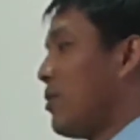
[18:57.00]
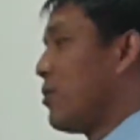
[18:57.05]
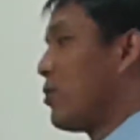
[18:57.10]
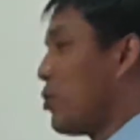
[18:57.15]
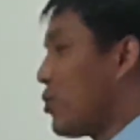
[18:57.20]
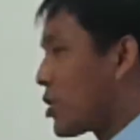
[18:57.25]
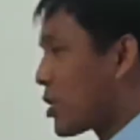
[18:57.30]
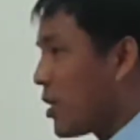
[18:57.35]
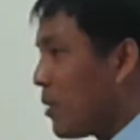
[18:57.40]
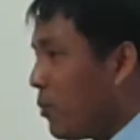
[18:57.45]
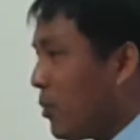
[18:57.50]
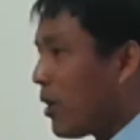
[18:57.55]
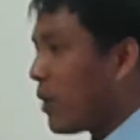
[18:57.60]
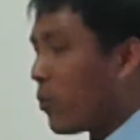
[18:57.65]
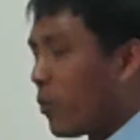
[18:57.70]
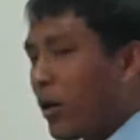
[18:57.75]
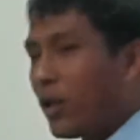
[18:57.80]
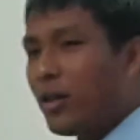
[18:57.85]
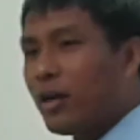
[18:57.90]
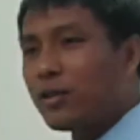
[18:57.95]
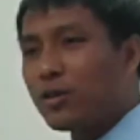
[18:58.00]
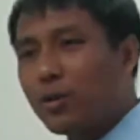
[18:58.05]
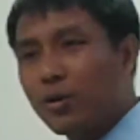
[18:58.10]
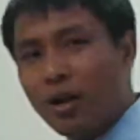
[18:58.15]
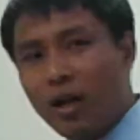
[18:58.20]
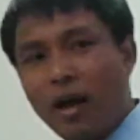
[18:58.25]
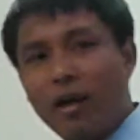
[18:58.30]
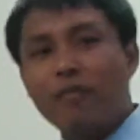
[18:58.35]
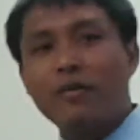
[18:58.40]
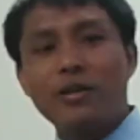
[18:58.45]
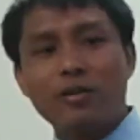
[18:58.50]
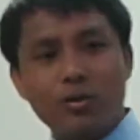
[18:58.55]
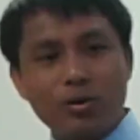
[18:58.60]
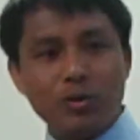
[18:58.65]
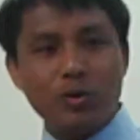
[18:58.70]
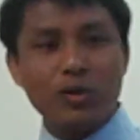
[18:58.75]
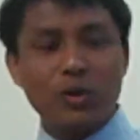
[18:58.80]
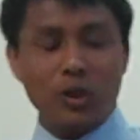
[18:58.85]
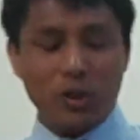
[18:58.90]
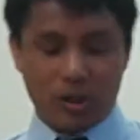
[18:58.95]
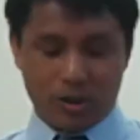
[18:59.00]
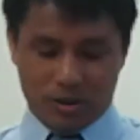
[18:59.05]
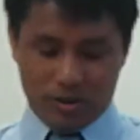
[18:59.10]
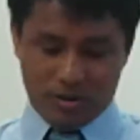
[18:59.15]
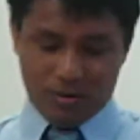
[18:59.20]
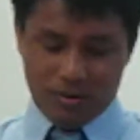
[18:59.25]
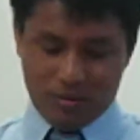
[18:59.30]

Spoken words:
to stimulate one another to love and to do good.